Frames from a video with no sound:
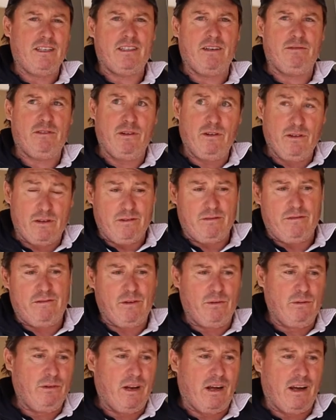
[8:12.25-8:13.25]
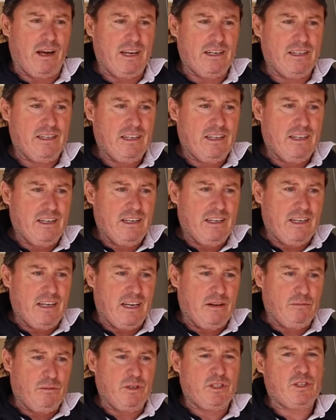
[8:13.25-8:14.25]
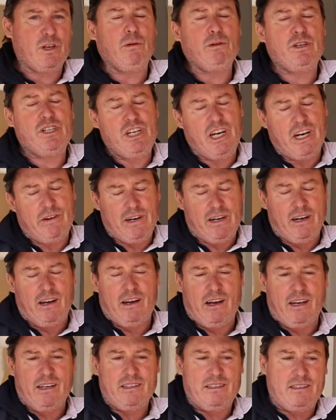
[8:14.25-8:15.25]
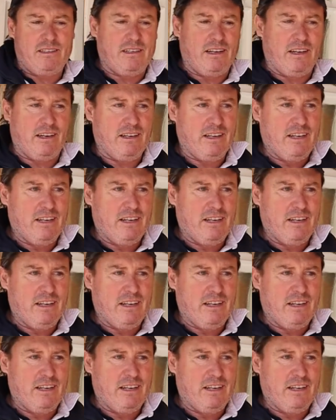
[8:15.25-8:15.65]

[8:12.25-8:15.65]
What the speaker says: So if you look at full light, it's called shearing light. So